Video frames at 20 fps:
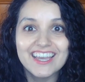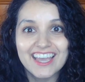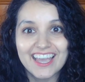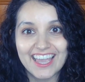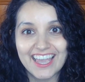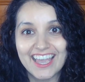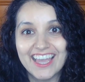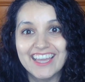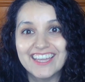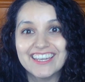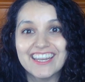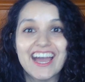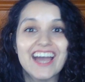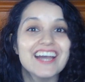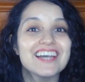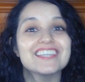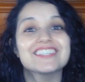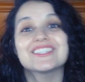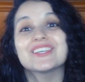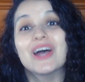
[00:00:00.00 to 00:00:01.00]
and
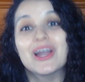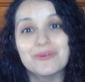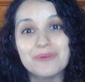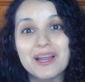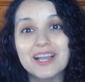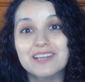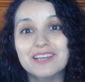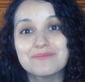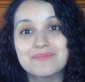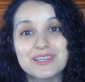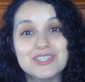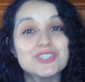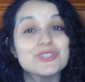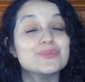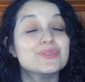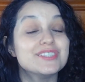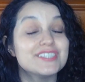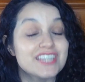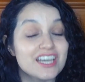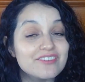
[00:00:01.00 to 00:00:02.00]
so I recommend you
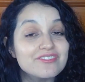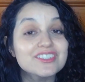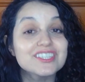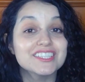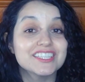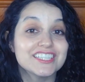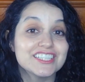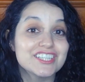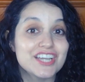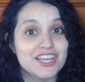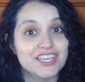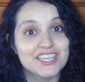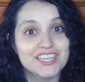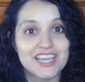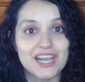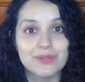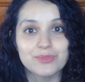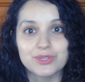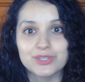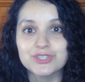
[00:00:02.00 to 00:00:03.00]
definitely checking
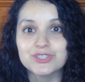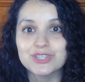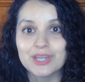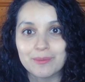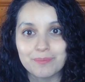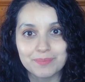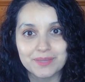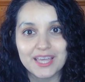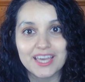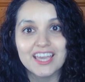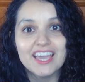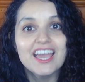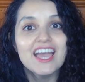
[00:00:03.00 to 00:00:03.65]
out this template.